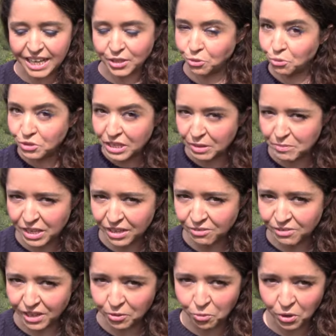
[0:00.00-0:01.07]
You tell me
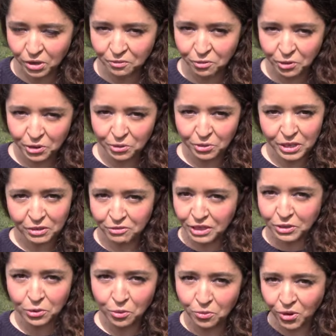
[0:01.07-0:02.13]
if they work for you, and if
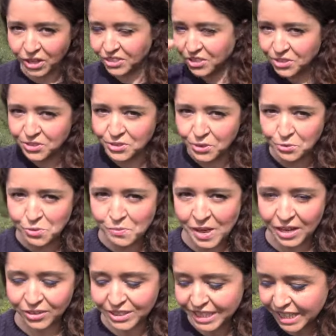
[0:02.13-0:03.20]
they don't work, just throw them
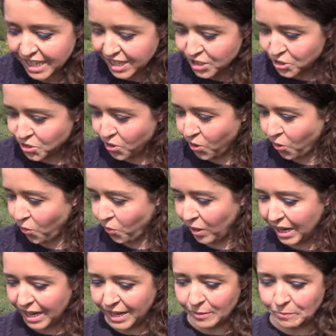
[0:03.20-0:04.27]
out. So
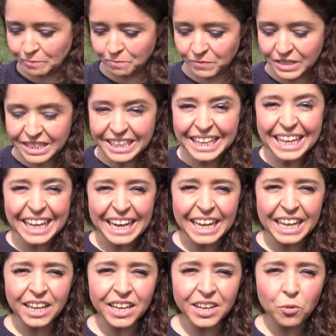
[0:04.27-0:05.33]

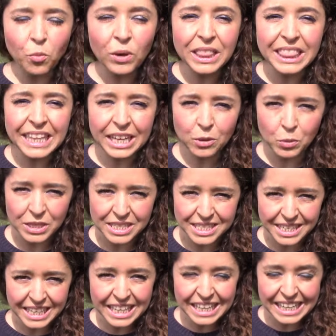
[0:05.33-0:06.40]
eating with liquids,
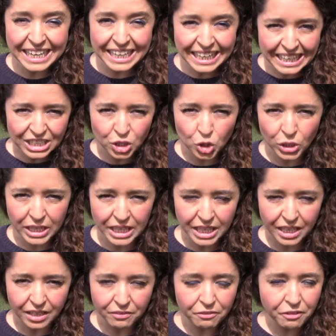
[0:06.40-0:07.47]
eating and
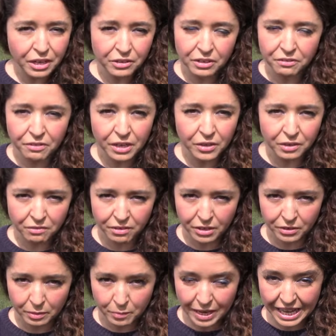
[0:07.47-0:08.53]
drinking, very, very,
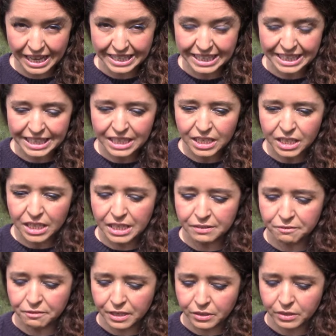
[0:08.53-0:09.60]
very bad and
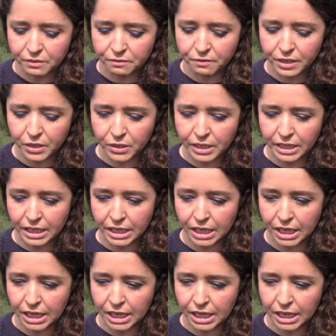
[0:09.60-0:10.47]
very, very